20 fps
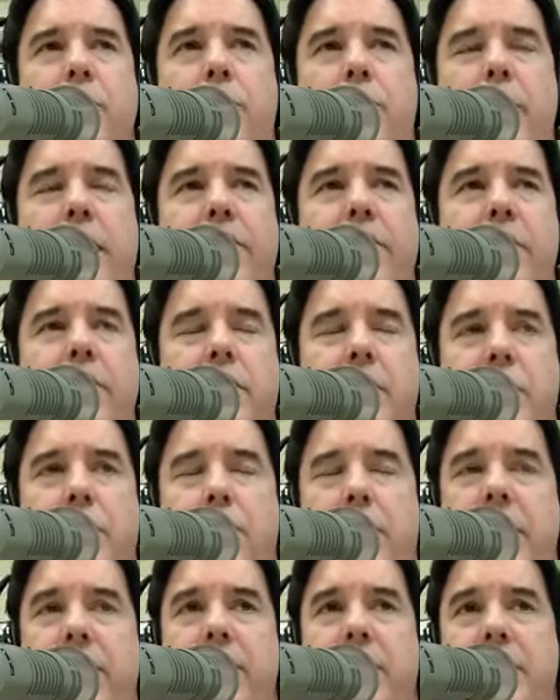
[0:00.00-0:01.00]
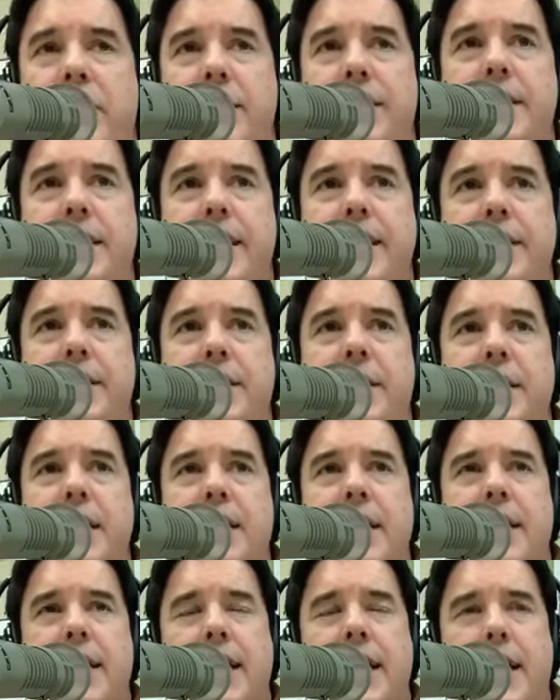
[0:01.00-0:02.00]
whoever this is,
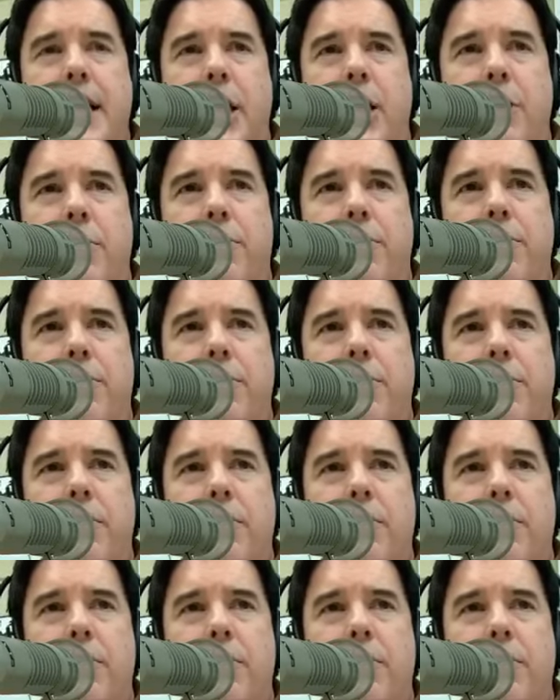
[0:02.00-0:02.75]
you